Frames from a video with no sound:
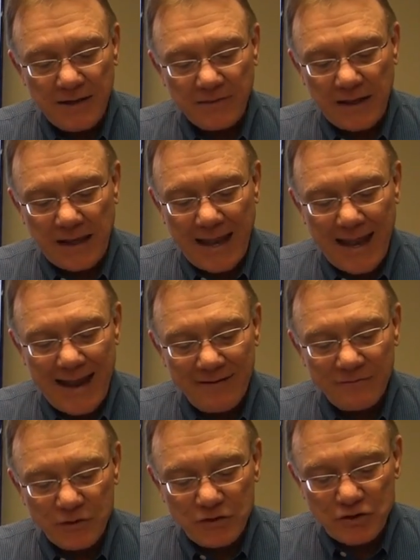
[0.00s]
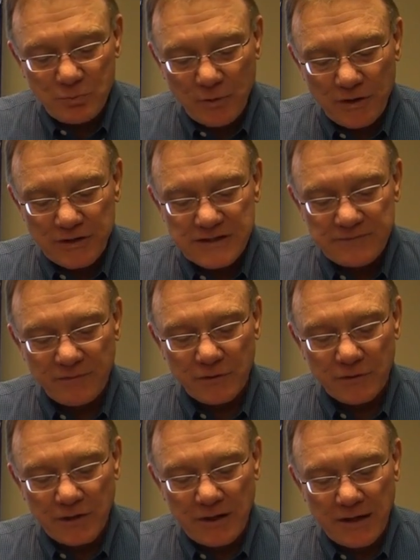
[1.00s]
The average price
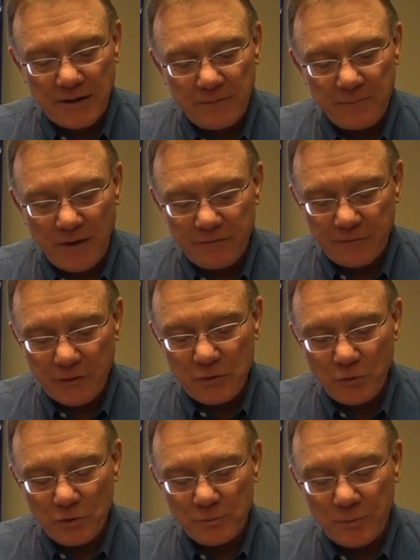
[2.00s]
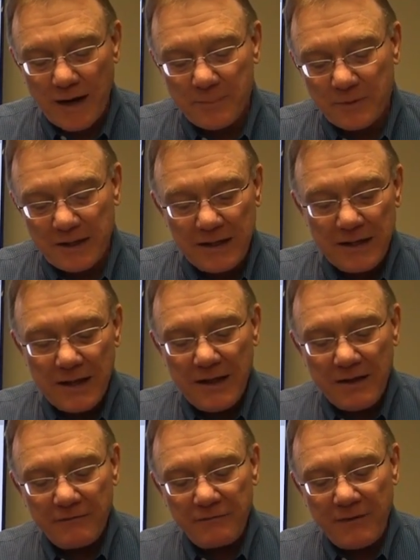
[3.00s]
for uh, a freehold property,
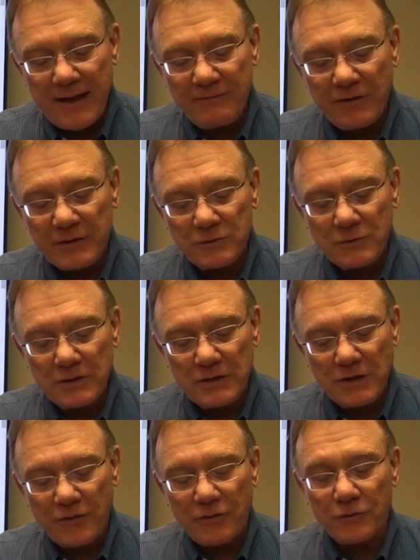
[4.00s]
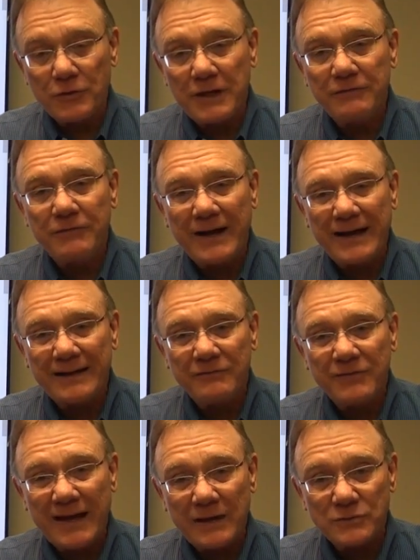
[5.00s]

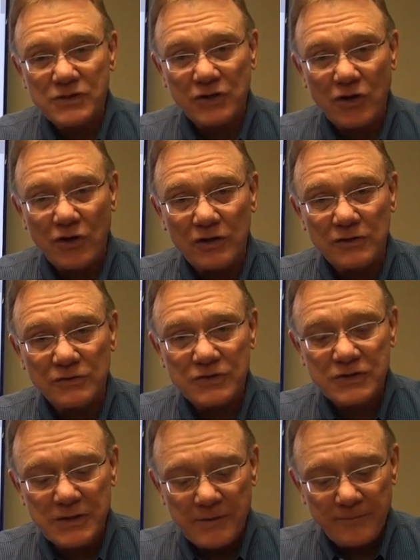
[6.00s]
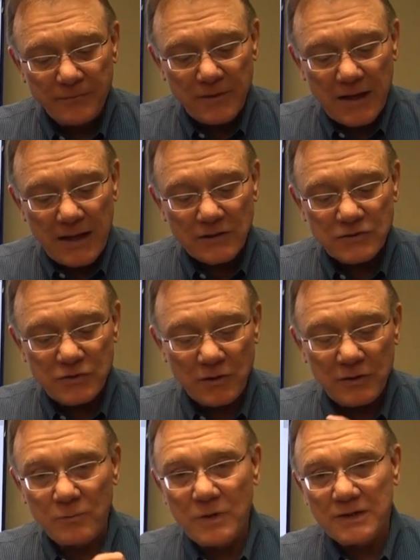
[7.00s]
$535,000. So I
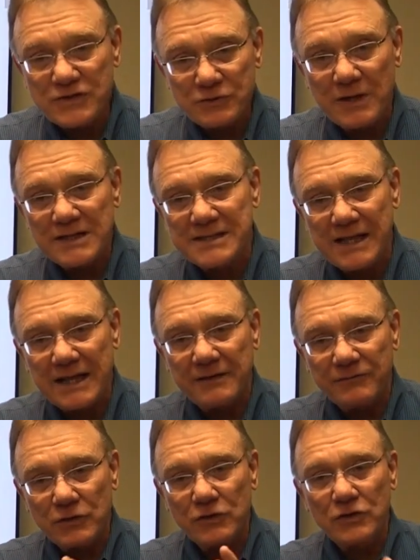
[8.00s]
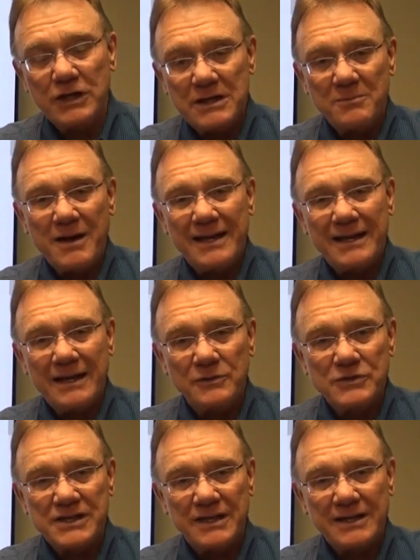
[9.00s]
want to stress that if you're looking to buy a
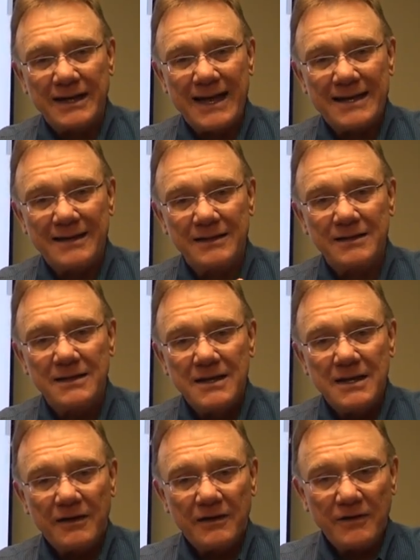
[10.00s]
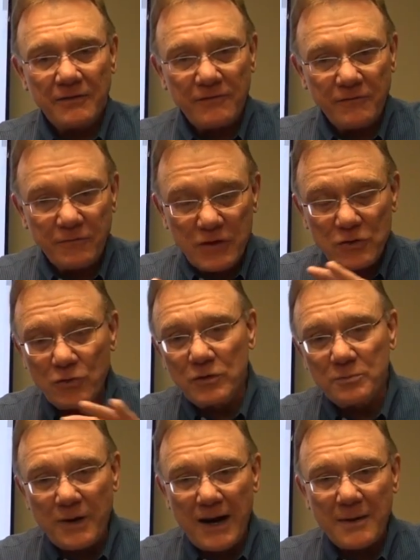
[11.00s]
house in Kanata, uh,
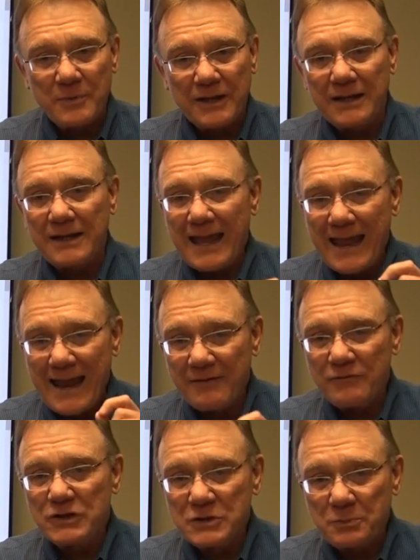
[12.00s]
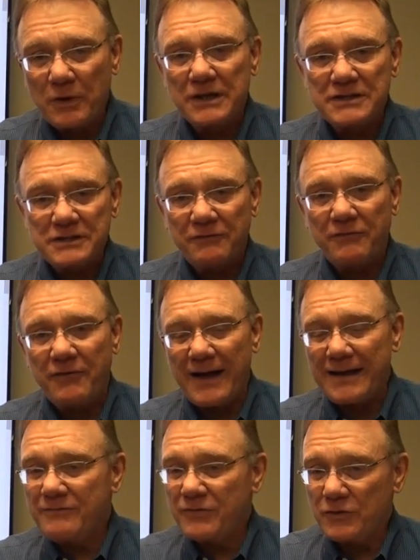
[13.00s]
freehold property, average price
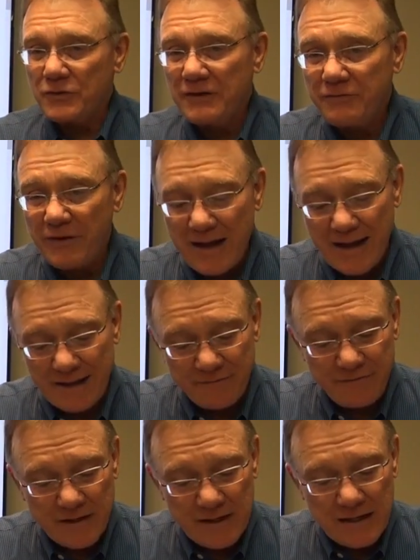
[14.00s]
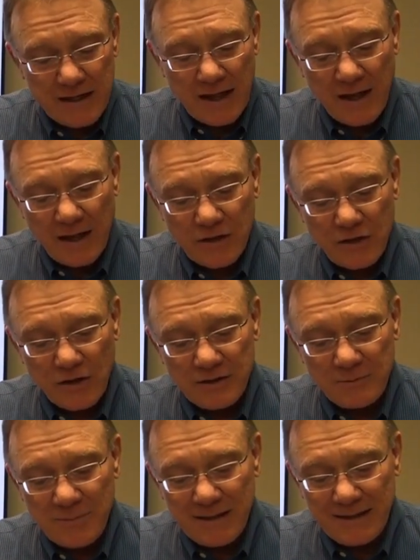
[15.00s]
535. Uh,
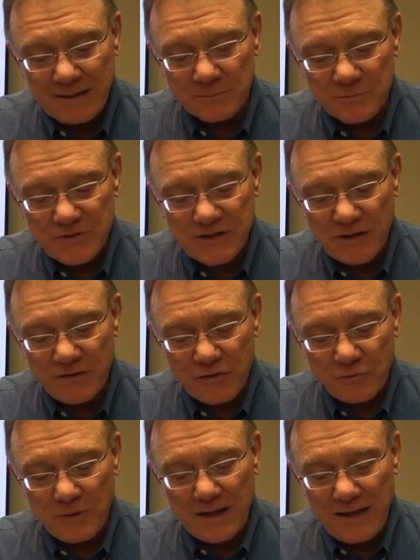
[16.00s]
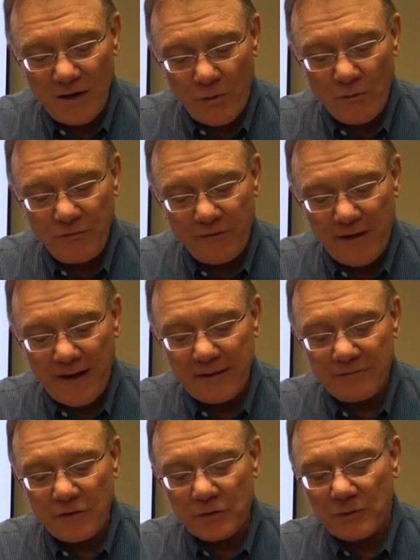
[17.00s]
condominiums
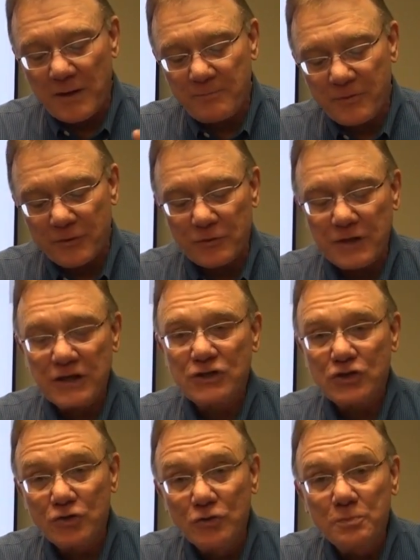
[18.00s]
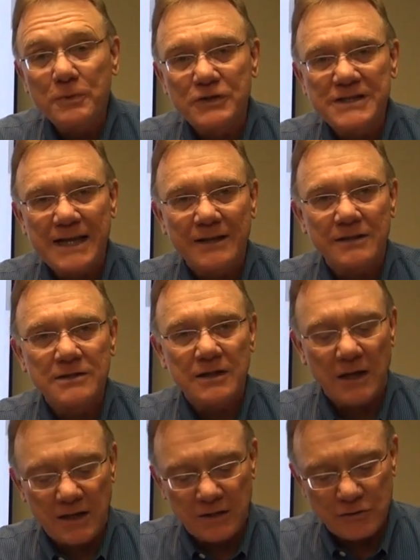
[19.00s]
305, they're up 32%
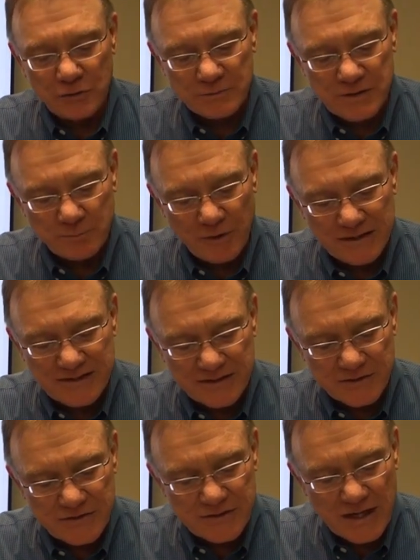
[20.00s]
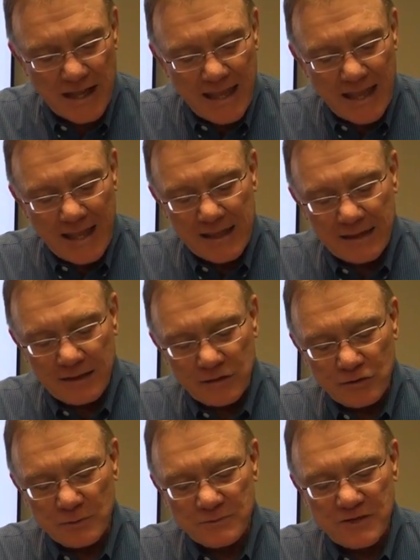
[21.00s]
uh, in terms of prices. And in
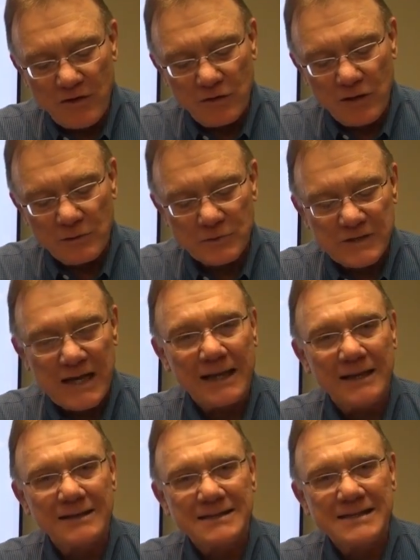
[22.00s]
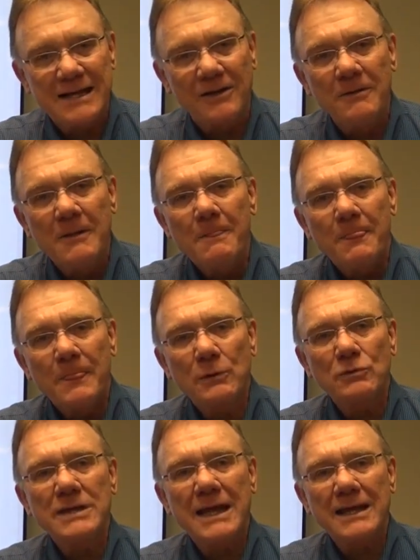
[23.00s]
terms of how long it was taking to sell, they
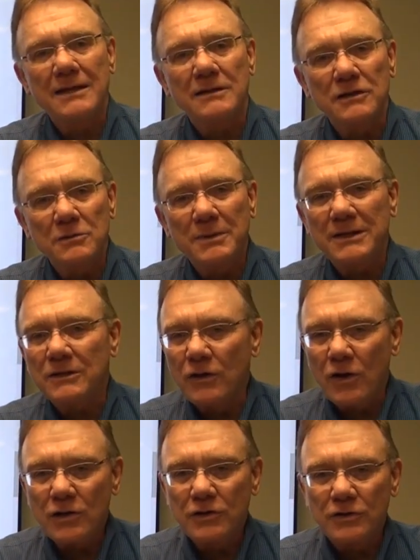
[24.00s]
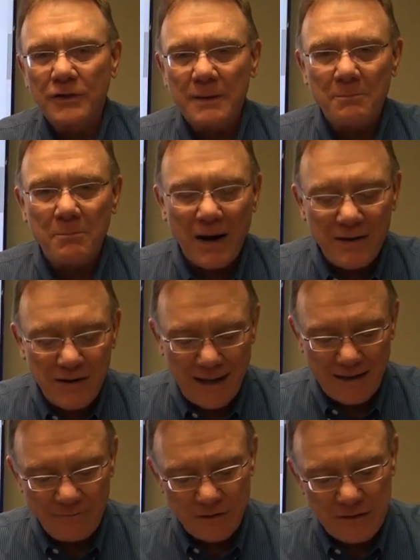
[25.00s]
were taking a little bit longer than
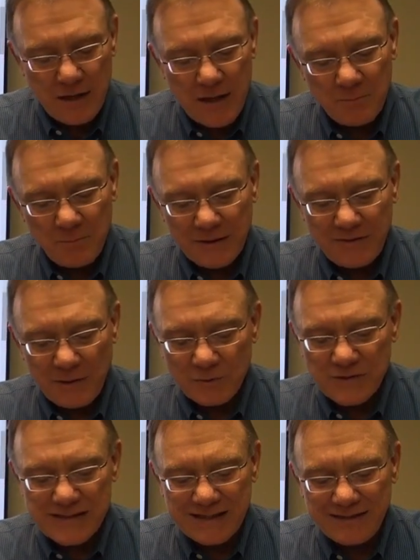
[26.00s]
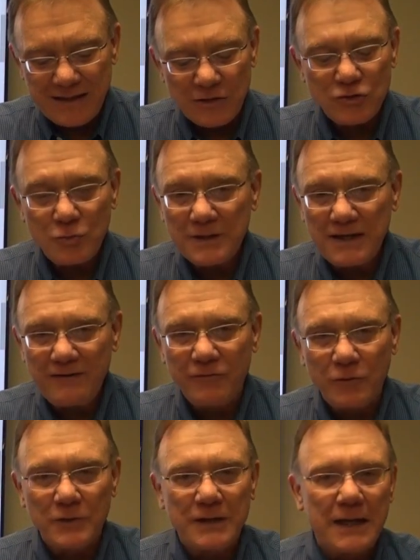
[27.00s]
Barrhaven, but they were selling in
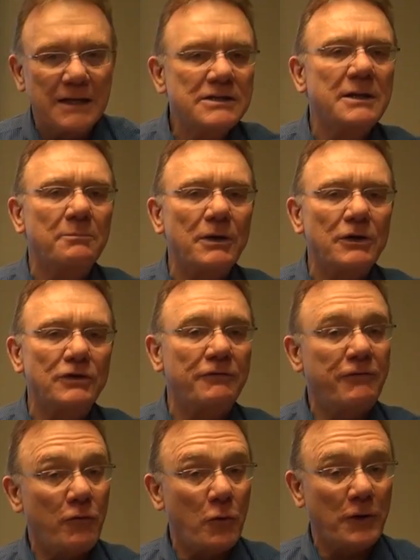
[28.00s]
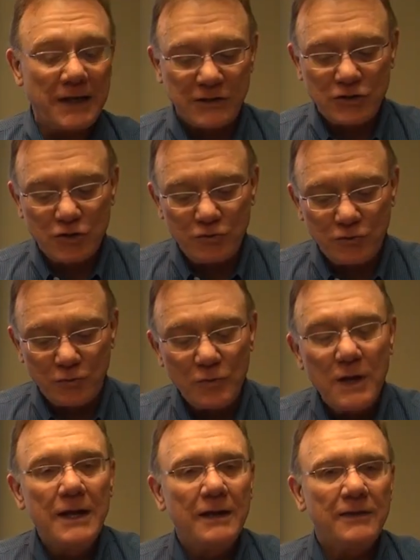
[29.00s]
24 days compared to 42
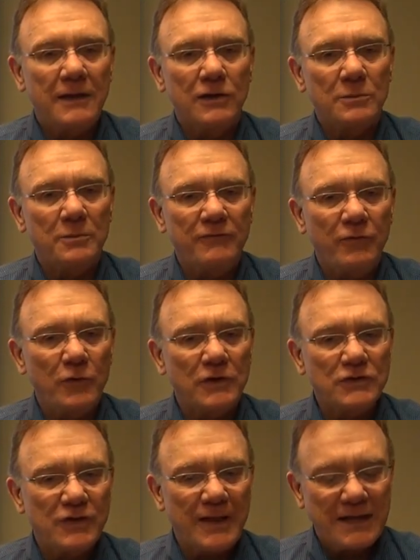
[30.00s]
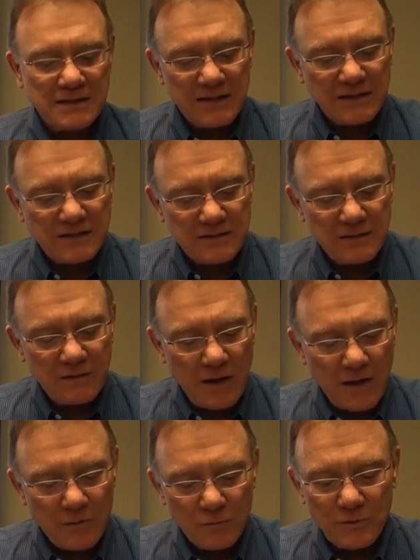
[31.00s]
the year before. So that, that's
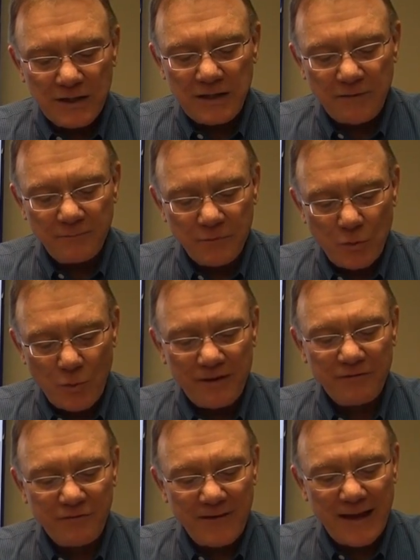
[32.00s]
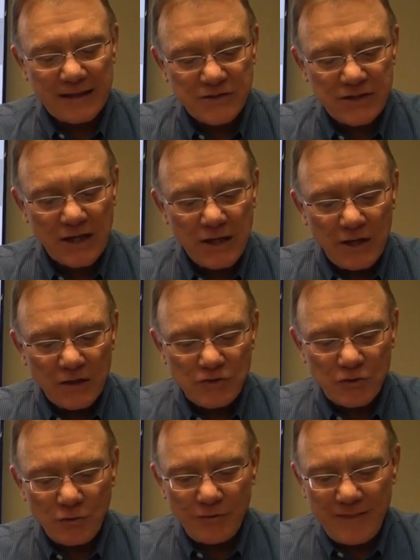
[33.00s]
uh, really quite fast.
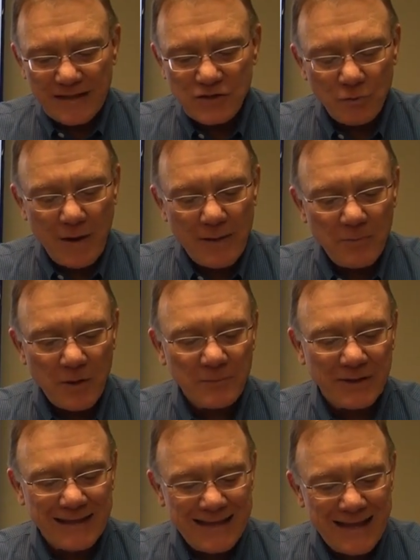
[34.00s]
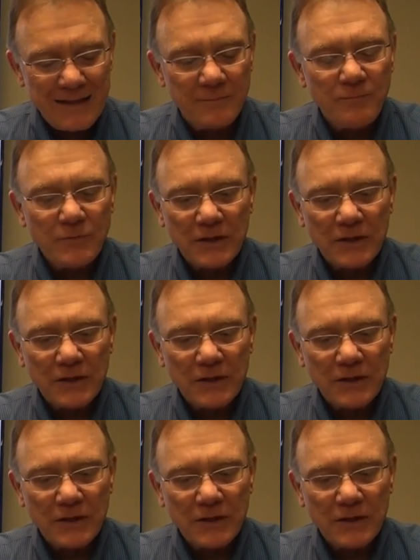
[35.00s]
So that's a wrap up. And again,